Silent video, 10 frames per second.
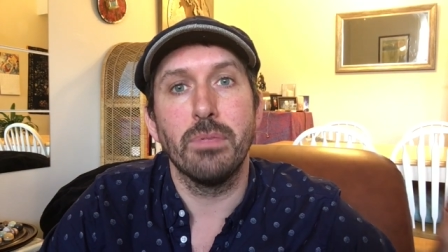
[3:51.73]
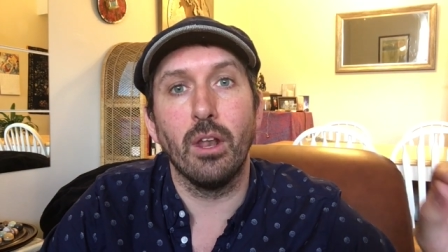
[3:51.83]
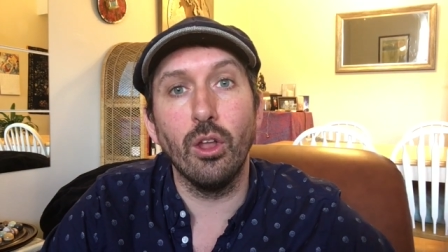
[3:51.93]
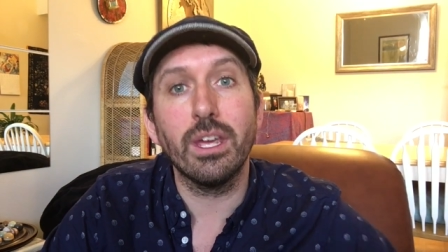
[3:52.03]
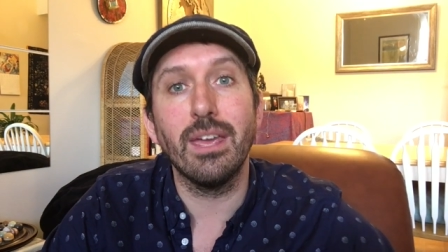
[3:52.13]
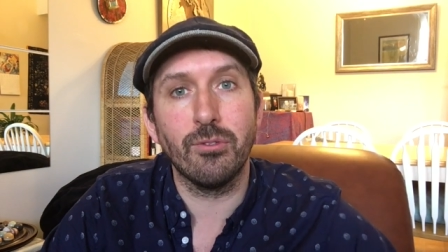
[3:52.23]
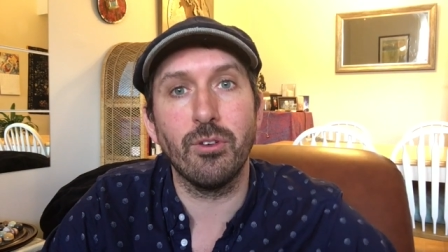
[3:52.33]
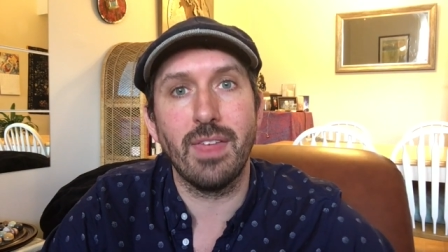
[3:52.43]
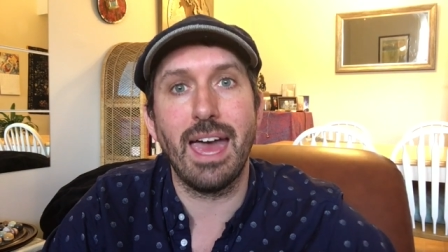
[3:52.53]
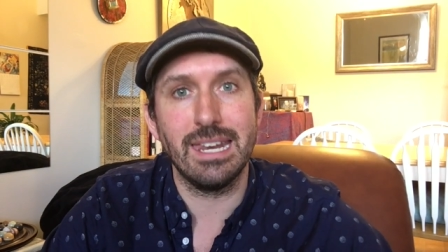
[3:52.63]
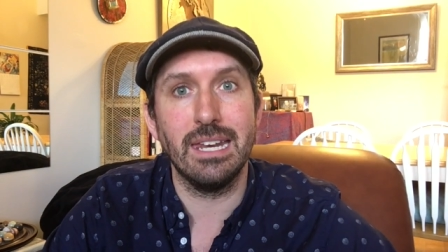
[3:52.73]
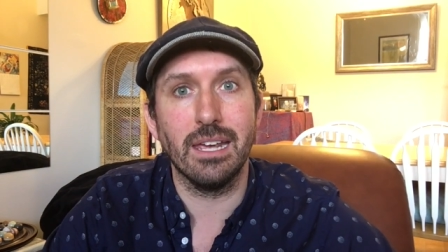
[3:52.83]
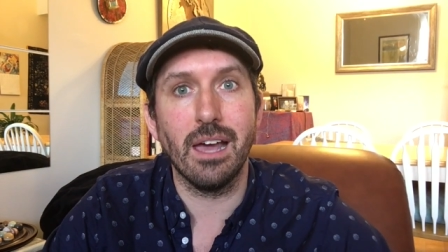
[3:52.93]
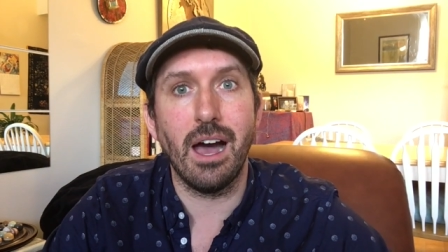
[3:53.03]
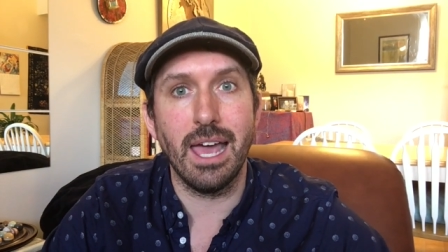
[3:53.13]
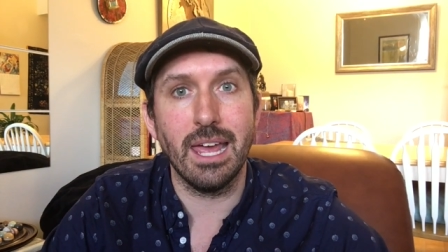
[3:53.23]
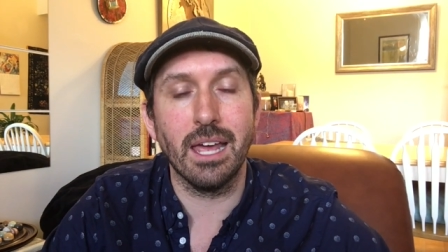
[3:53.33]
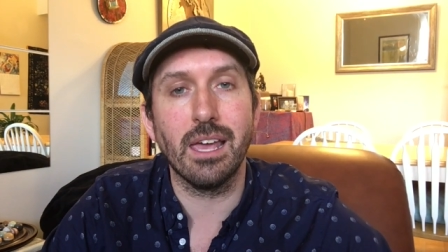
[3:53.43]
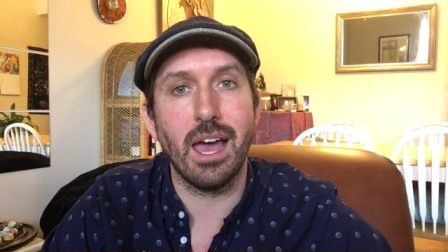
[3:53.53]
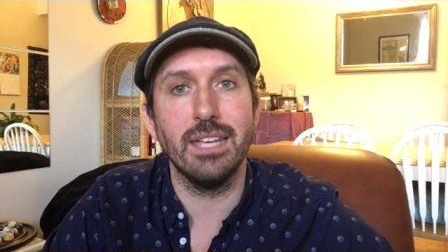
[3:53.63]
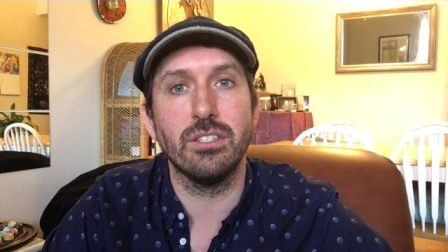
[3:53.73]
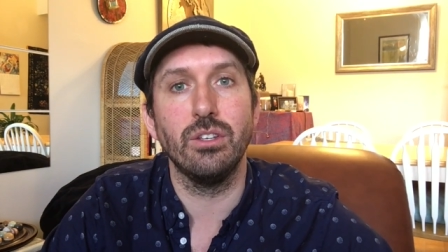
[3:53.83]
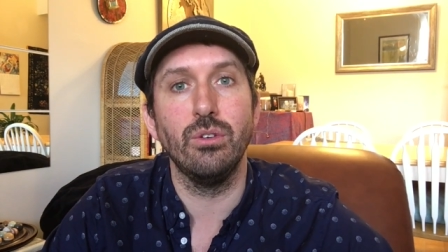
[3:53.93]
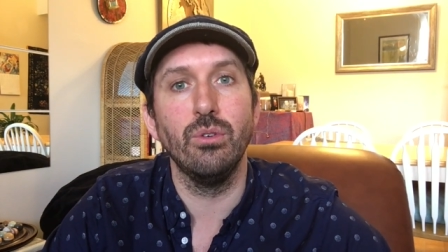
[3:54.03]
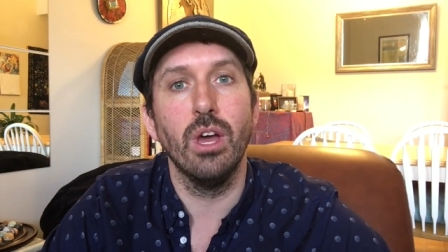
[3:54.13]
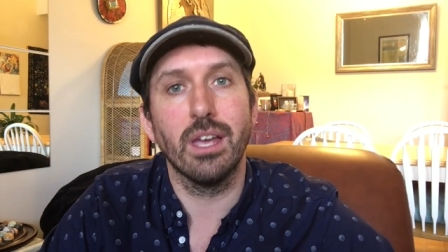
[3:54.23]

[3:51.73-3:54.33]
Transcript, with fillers: looking for that in a guy to